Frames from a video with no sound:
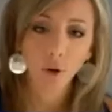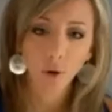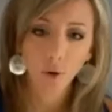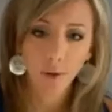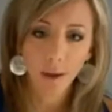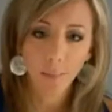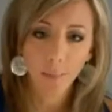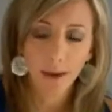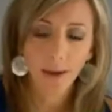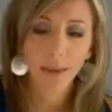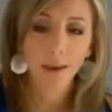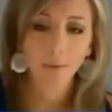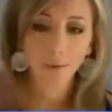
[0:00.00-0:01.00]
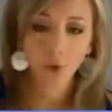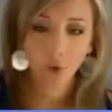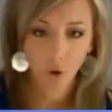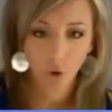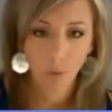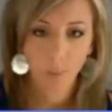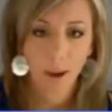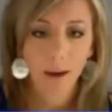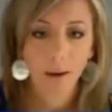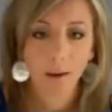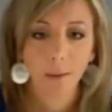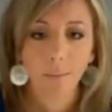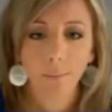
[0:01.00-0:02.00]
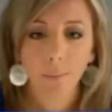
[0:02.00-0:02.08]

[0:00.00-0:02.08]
circle them, and they have to circle you back.